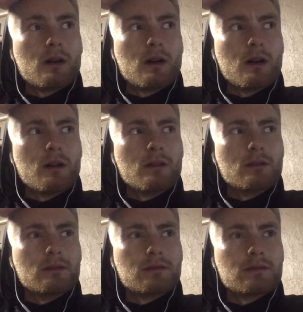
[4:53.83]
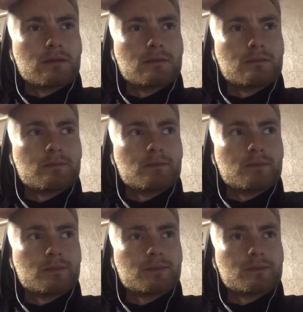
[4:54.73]
of
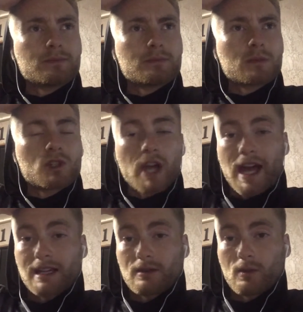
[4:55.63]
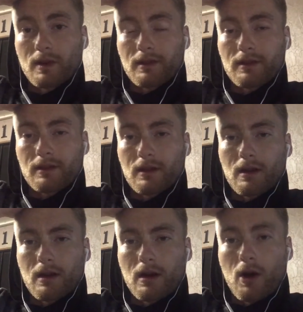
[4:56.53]
chatting with
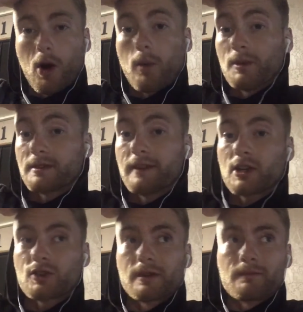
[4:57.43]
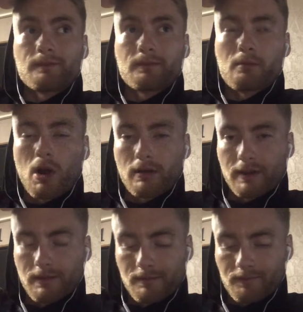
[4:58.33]
a homeless veteran,
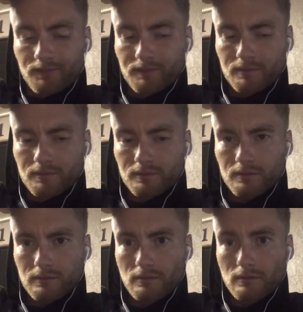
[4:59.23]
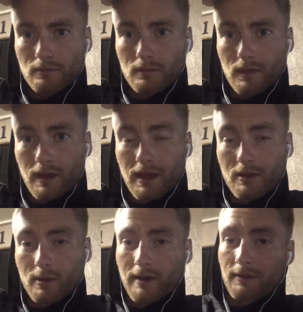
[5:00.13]
Marvin.
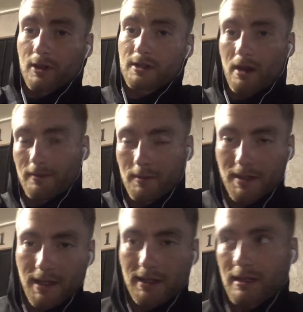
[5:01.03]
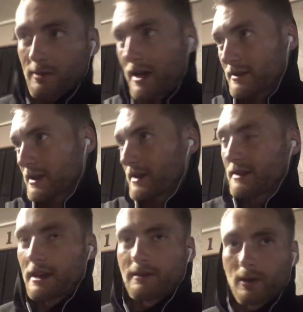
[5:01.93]
And when I first saw him from a distance right outside the
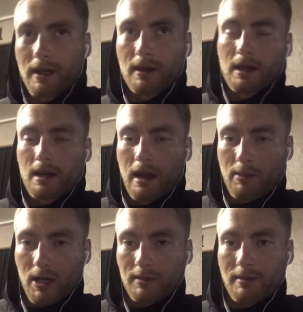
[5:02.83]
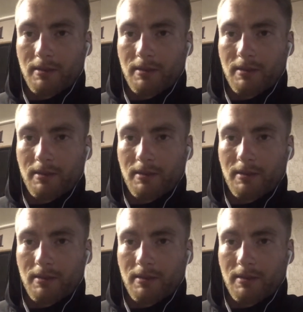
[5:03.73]
Safeway, I parked my